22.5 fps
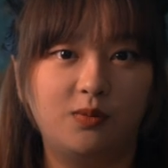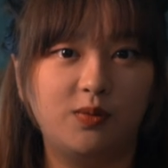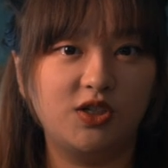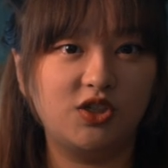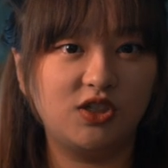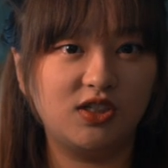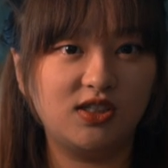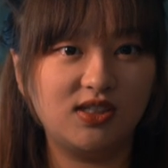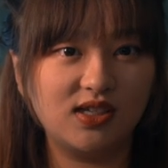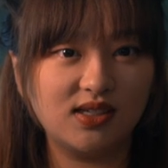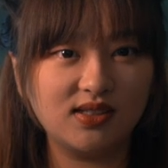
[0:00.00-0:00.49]

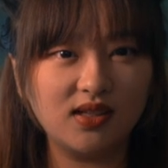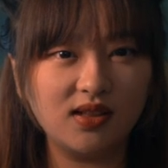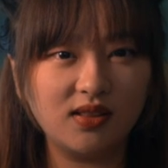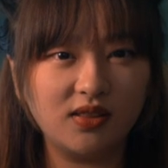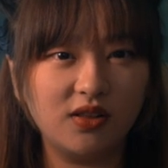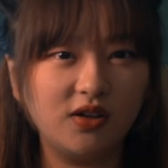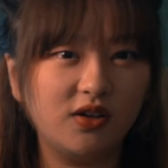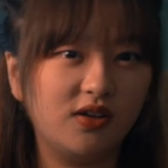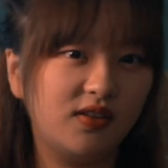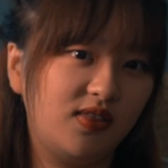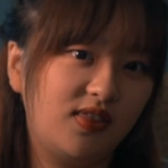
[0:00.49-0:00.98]
which
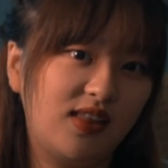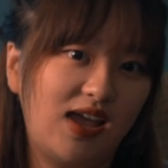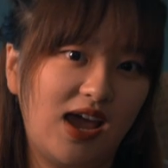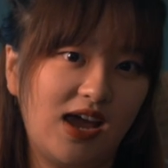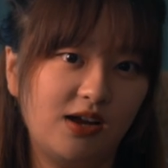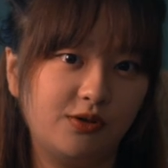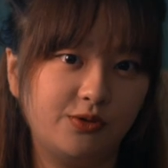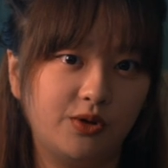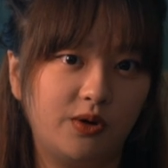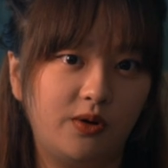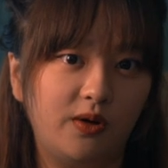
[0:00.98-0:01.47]
doesn't look
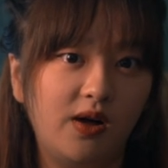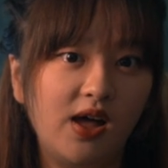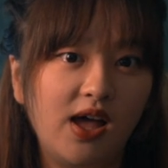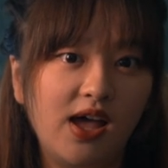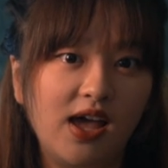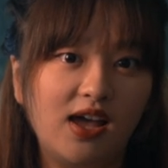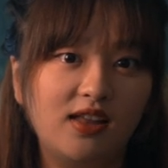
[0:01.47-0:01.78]
natural,